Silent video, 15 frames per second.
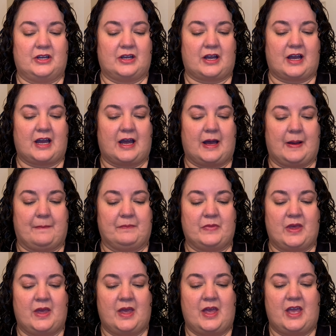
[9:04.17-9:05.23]
Um,
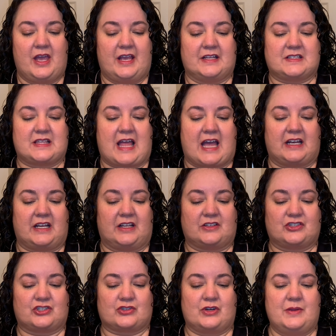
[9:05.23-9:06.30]
it's that
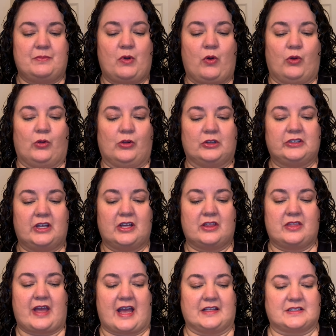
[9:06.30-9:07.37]
extreme hold
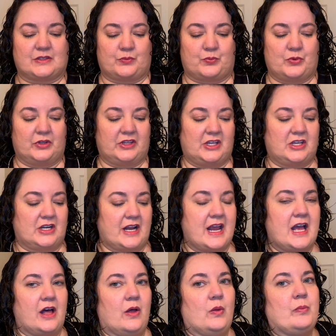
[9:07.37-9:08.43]
that's really gonna
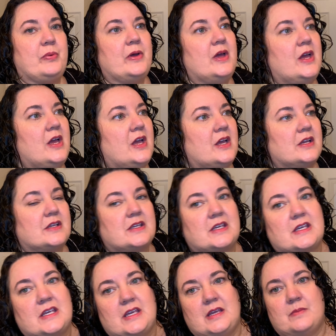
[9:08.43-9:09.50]
help
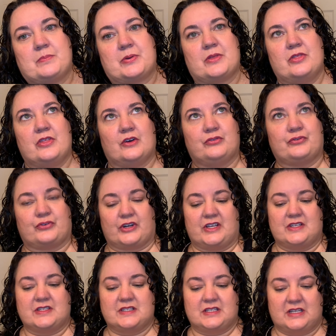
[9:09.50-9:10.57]
keep the
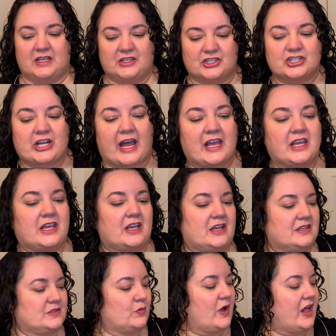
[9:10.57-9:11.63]
frizz in check
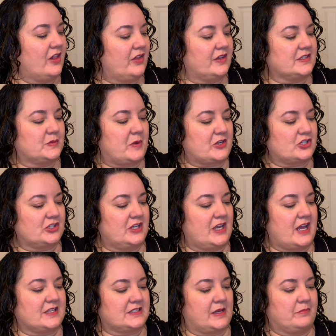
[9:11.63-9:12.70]
as well, especially
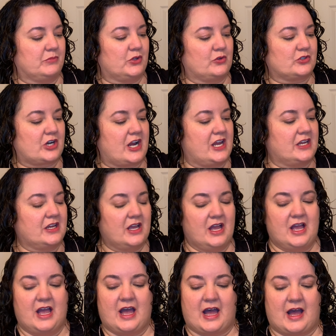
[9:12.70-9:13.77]
as I'm blow drying.
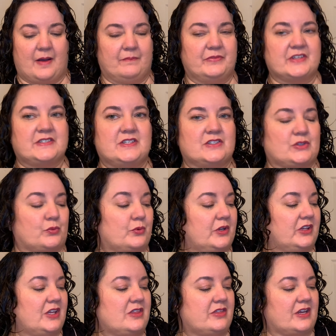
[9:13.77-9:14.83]
Um, this is a
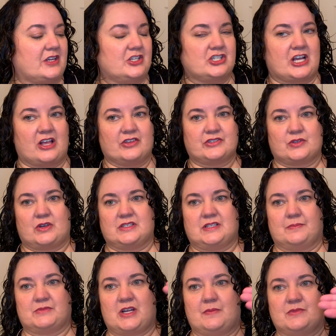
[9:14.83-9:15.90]
really thick gel, so I
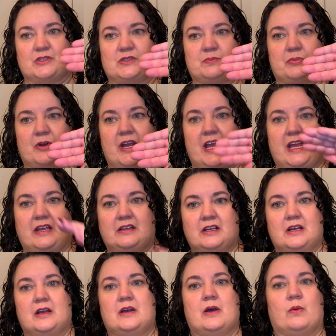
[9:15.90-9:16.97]
sometimes spray
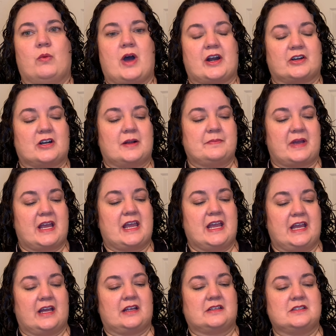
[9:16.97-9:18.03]
water on my
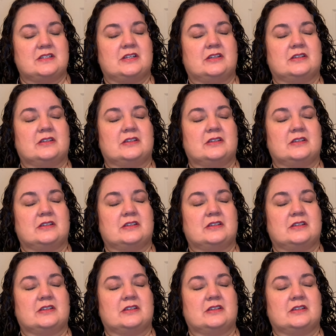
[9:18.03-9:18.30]
hand